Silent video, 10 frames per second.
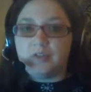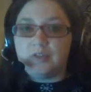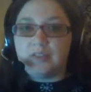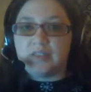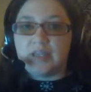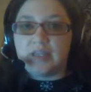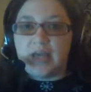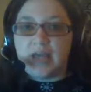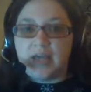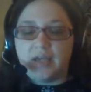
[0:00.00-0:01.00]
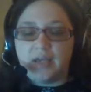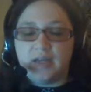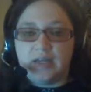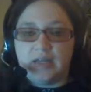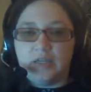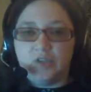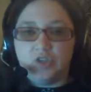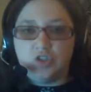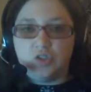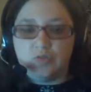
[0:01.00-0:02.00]
we will do this again
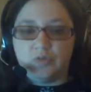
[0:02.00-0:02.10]
in